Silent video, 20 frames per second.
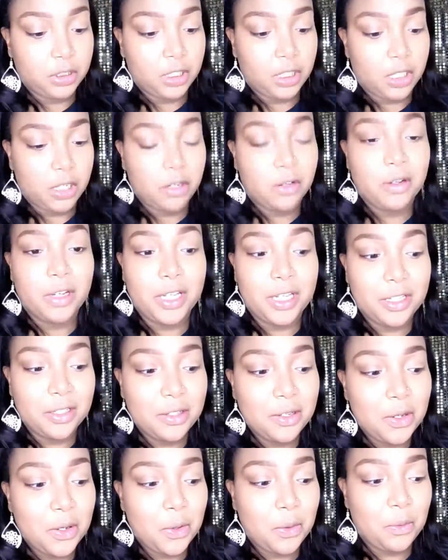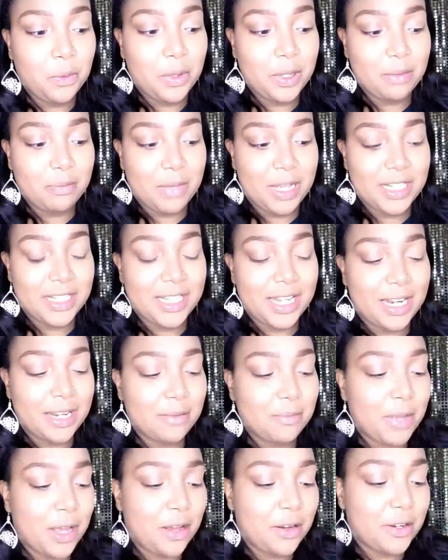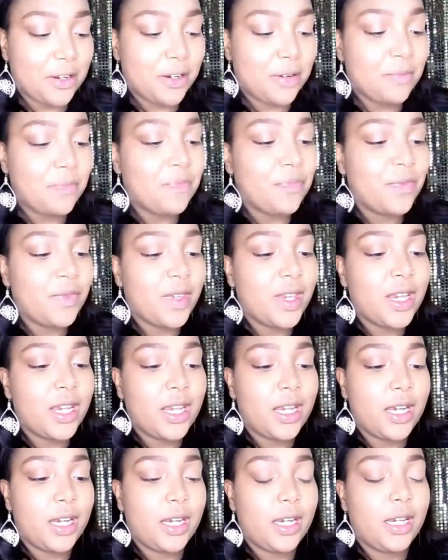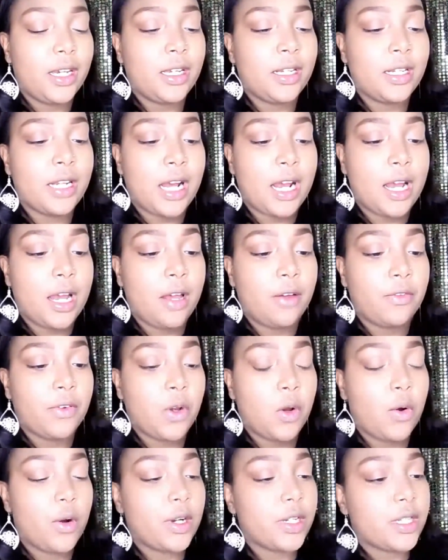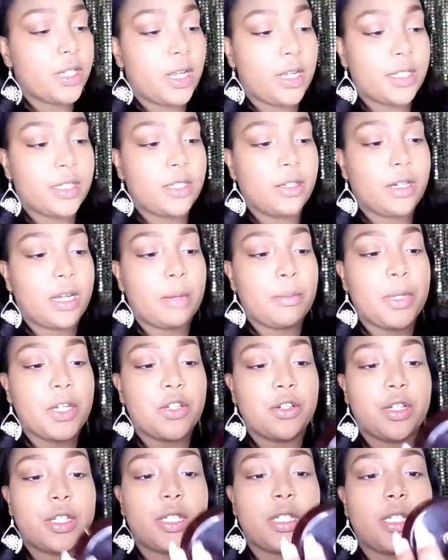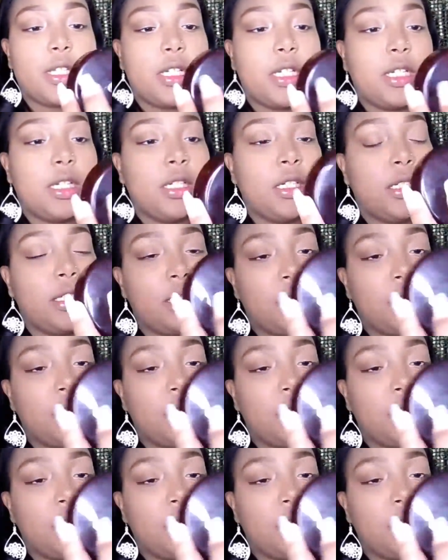go in with my setting powder. And of course, I still got my trusty